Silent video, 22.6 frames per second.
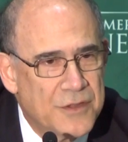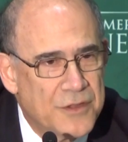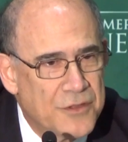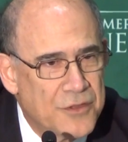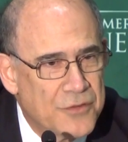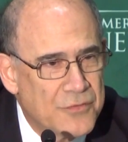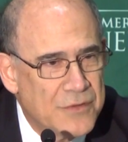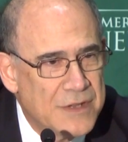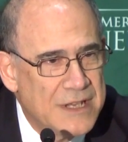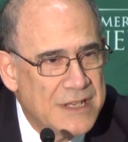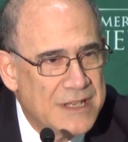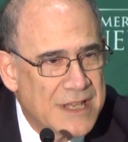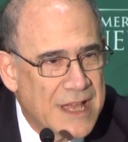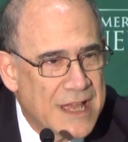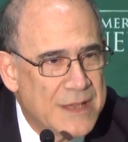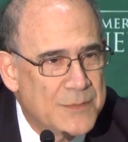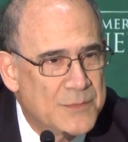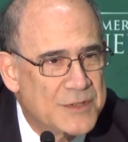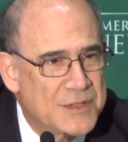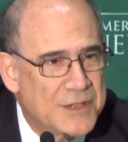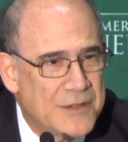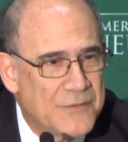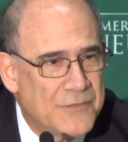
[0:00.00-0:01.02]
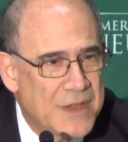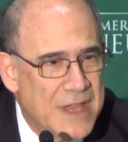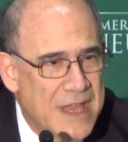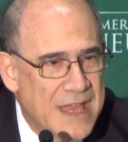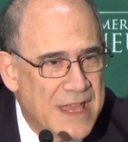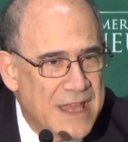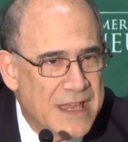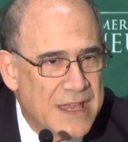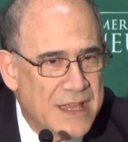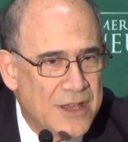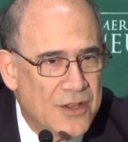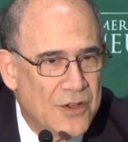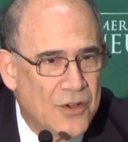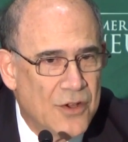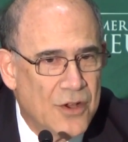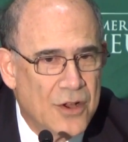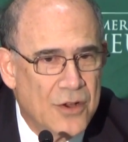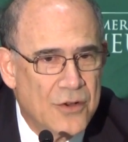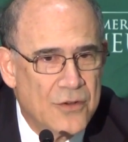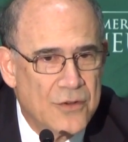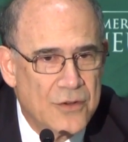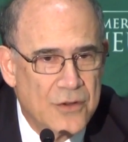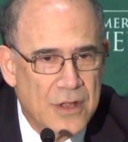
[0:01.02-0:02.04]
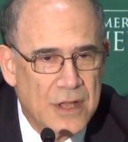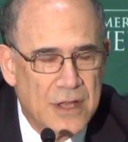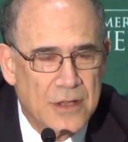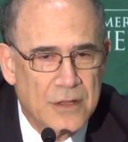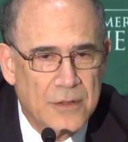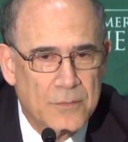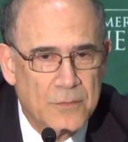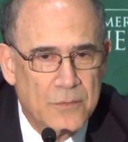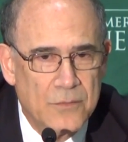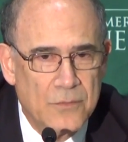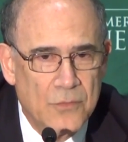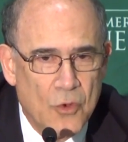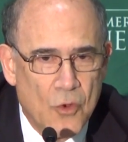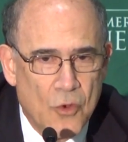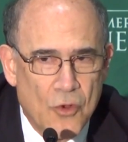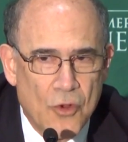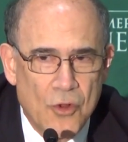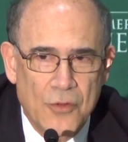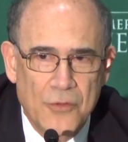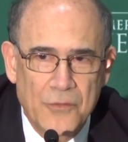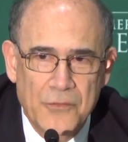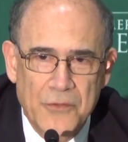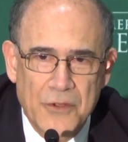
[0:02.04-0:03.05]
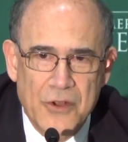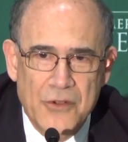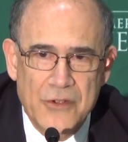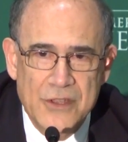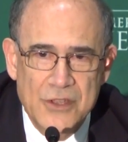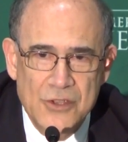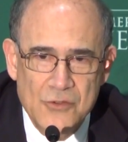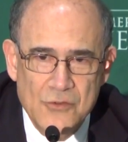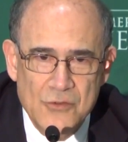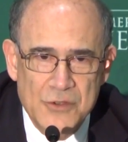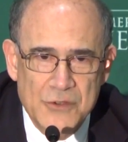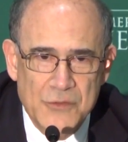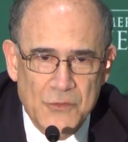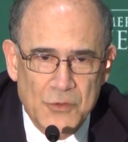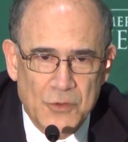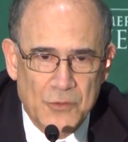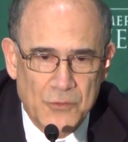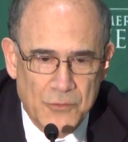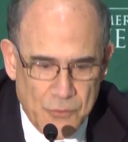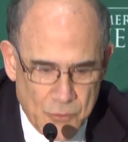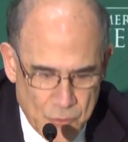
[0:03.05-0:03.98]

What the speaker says: three types of A are all very useful